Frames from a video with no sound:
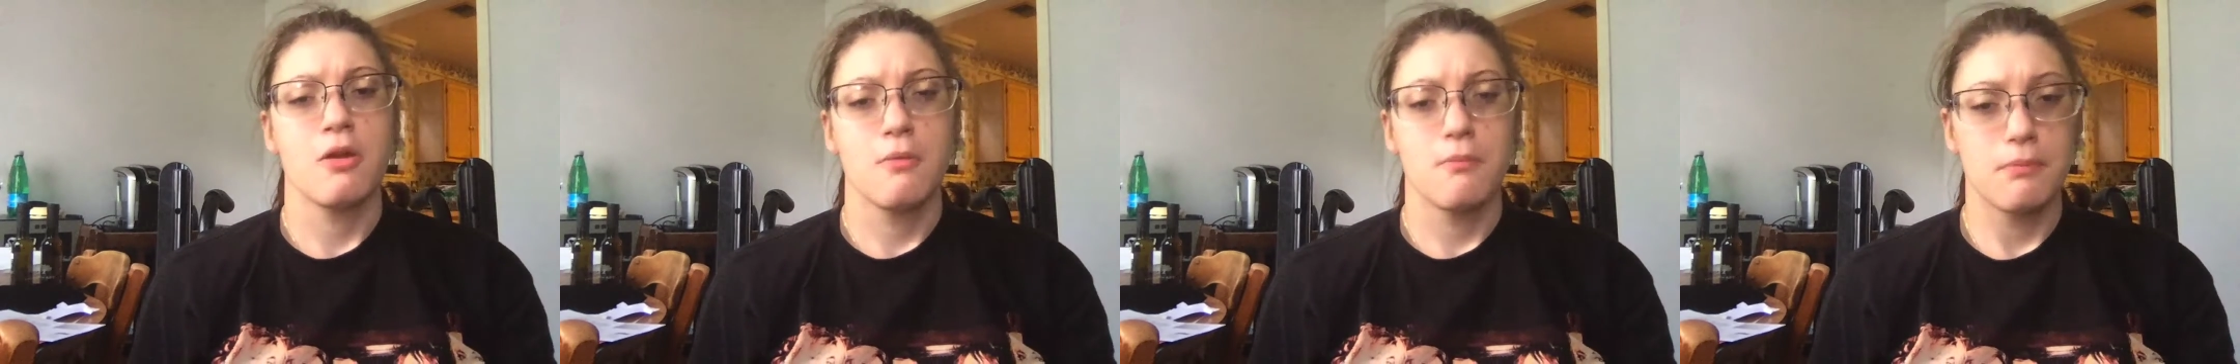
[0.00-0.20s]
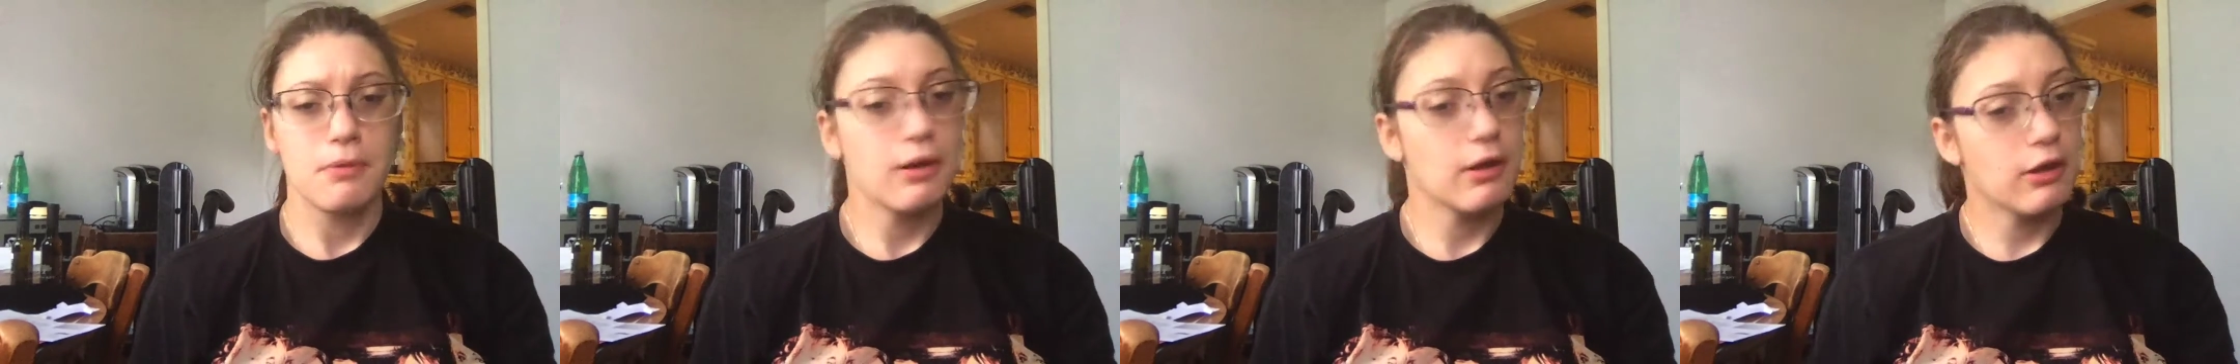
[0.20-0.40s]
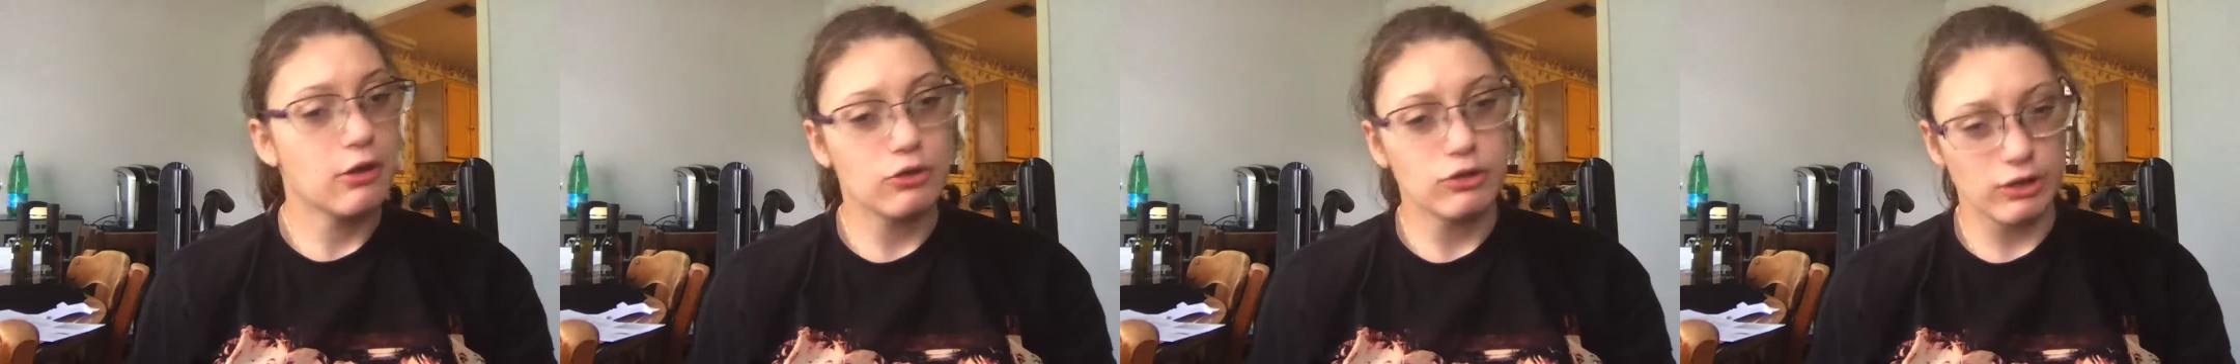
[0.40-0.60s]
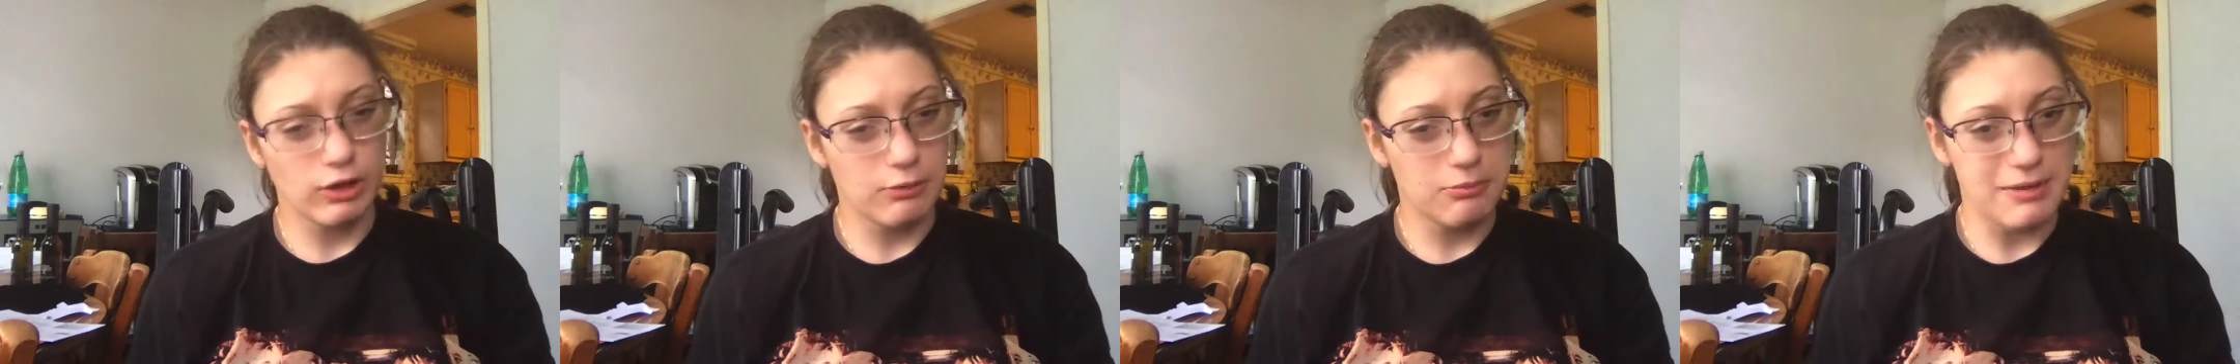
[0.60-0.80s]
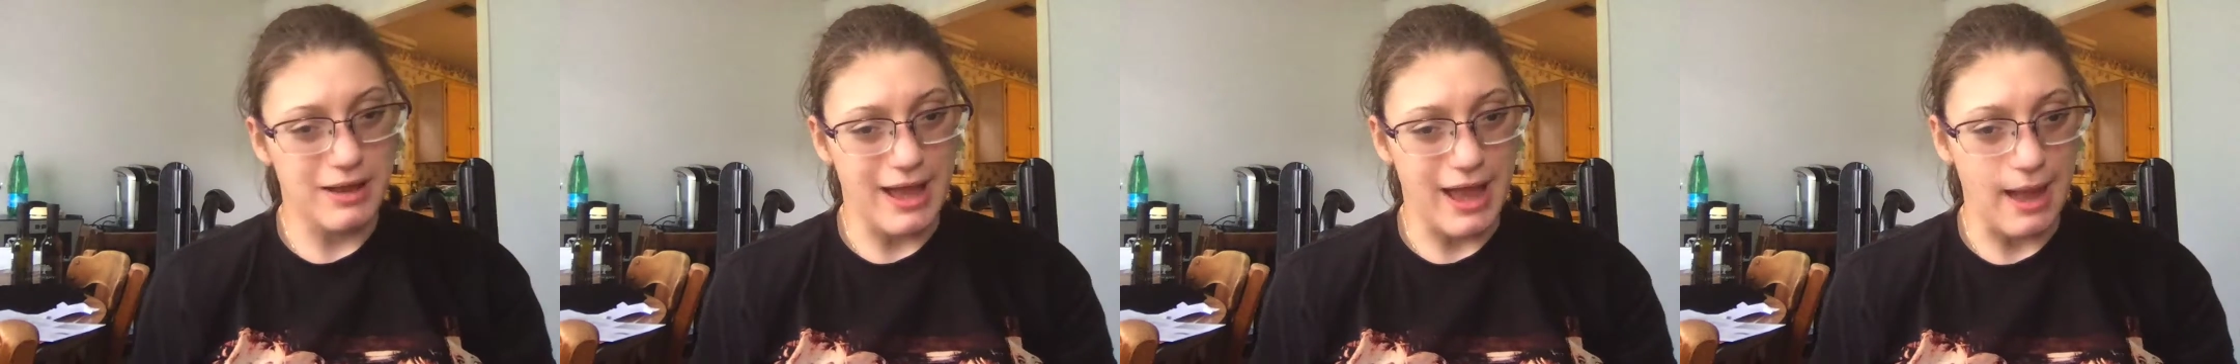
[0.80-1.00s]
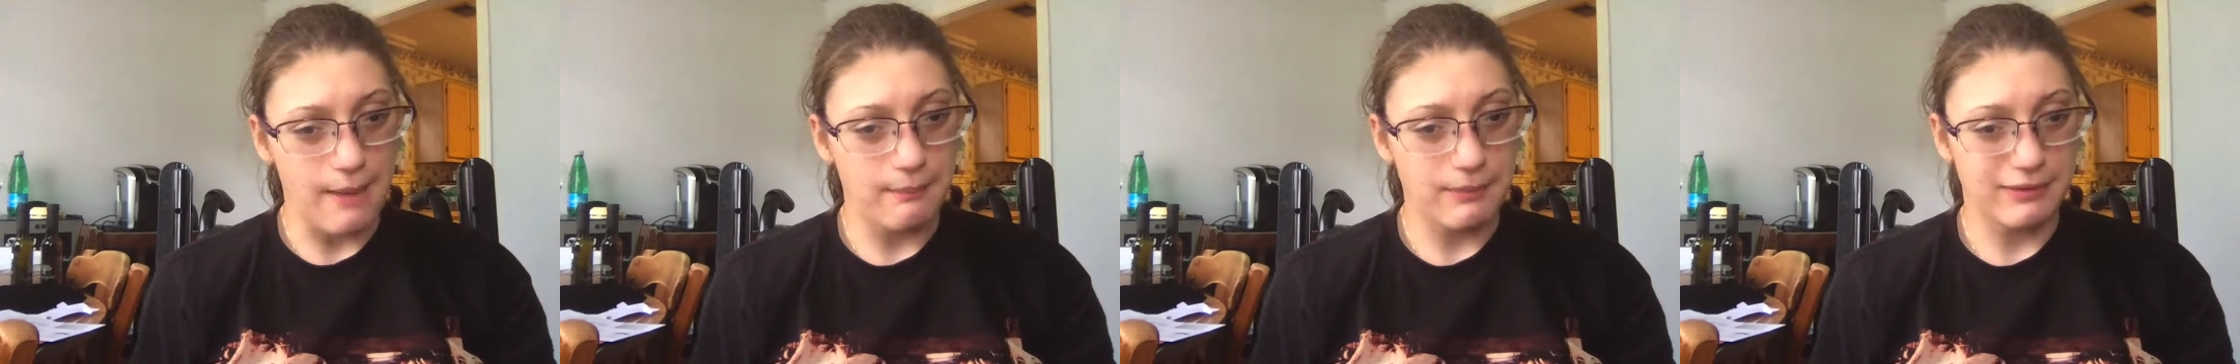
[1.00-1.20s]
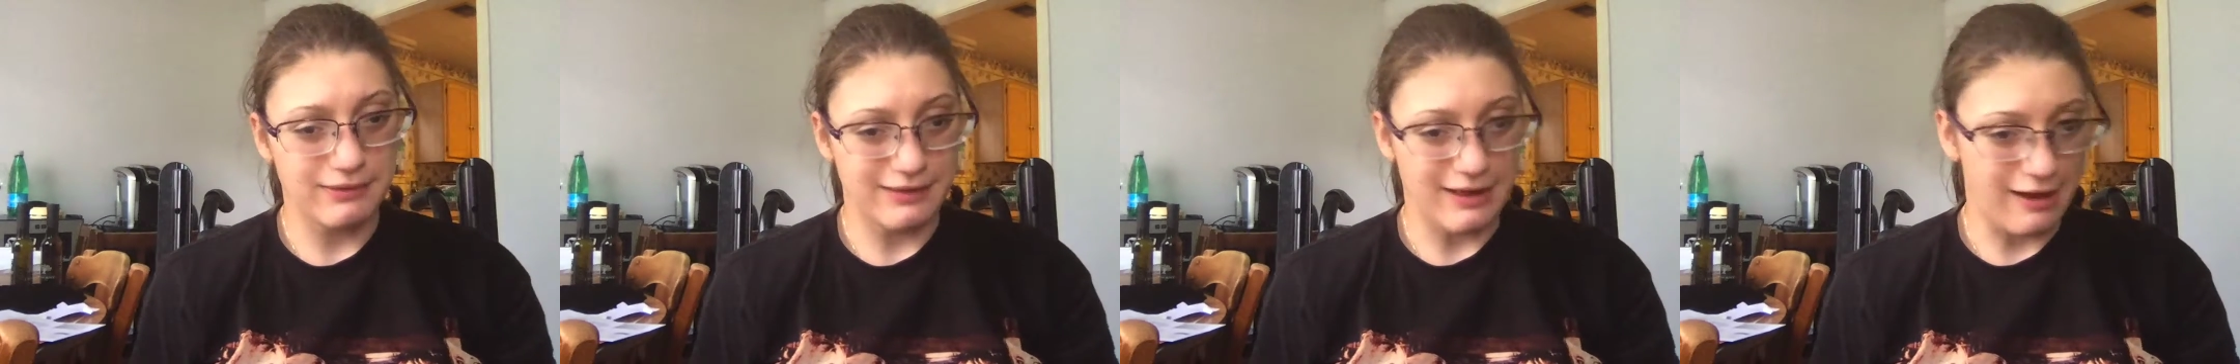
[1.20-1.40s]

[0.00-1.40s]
but usually what happens